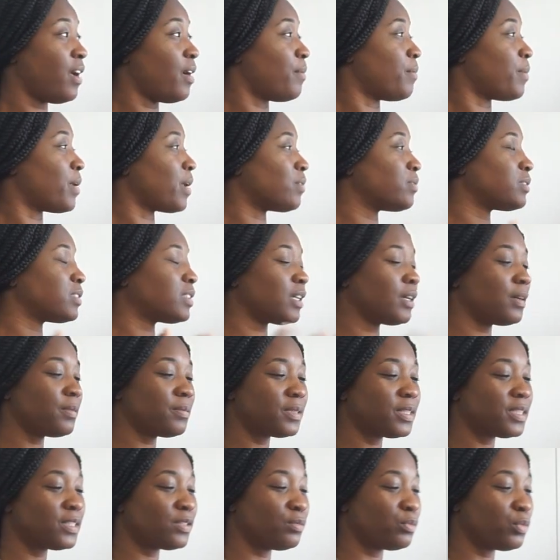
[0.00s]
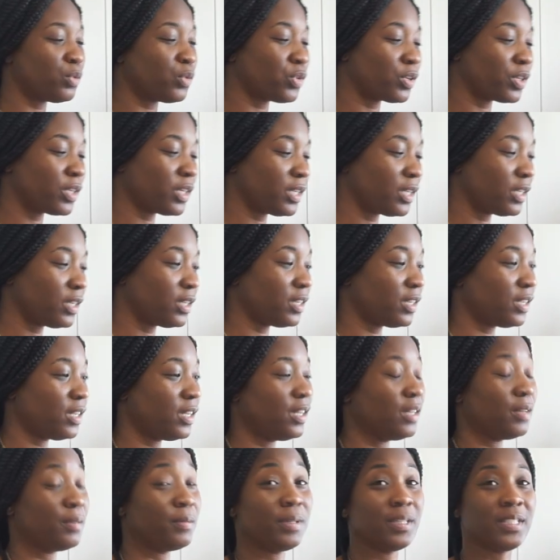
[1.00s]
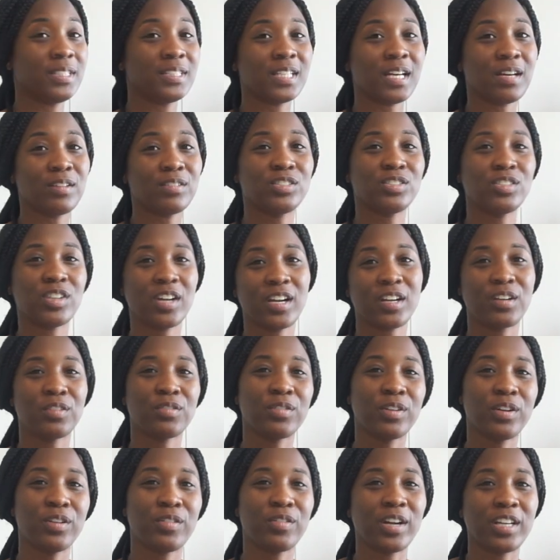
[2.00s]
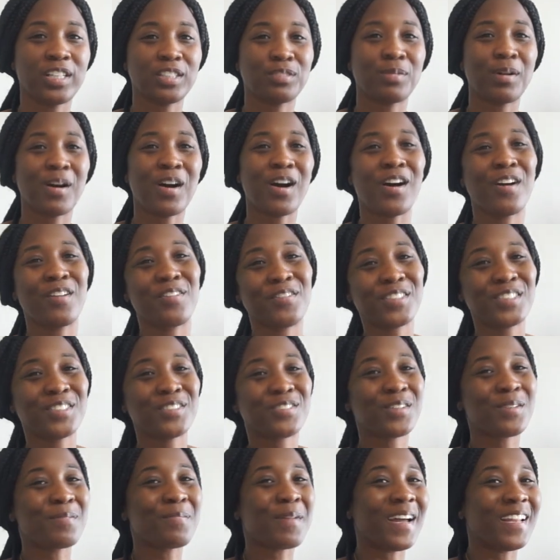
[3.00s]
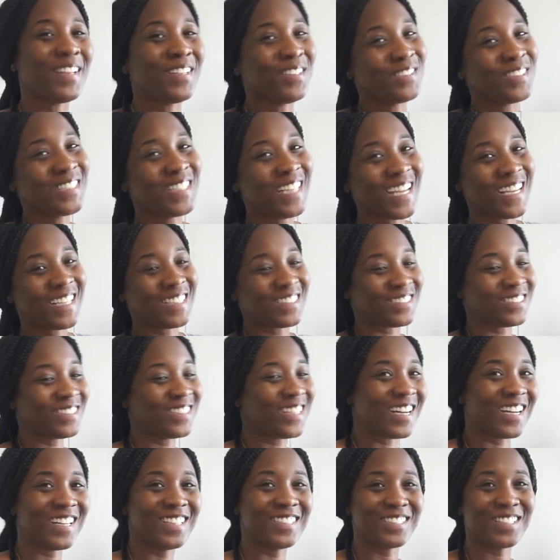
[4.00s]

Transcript: But I was up this morning because I was trying to rearrange my office for my new desk, you guys.